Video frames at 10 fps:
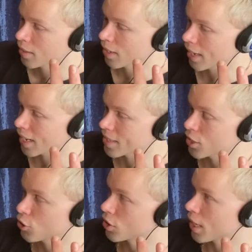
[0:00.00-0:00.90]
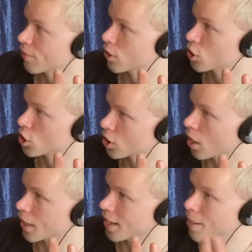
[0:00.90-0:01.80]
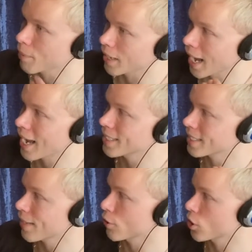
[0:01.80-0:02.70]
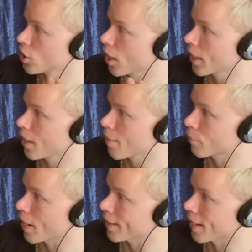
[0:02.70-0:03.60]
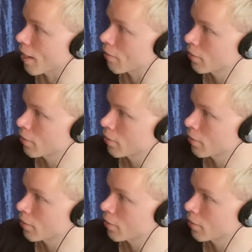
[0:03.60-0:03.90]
And you just have to suck it up. Like, I just have to suck it up right now.